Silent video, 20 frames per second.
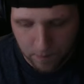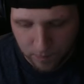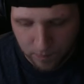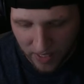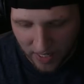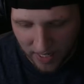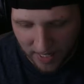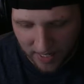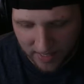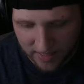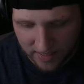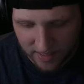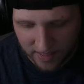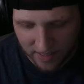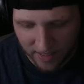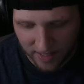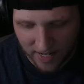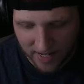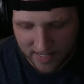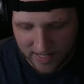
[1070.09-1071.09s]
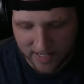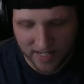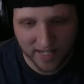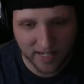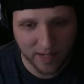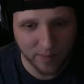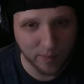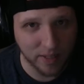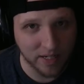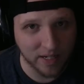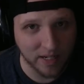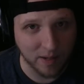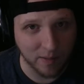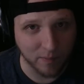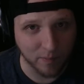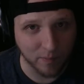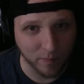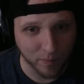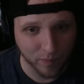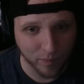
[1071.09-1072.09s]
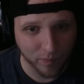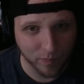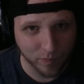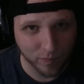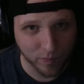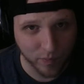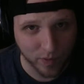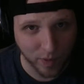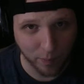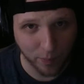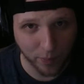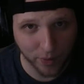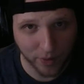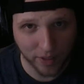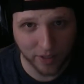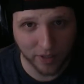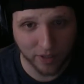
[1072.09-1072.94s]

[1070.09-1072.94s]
And as I keep getting the pretty good,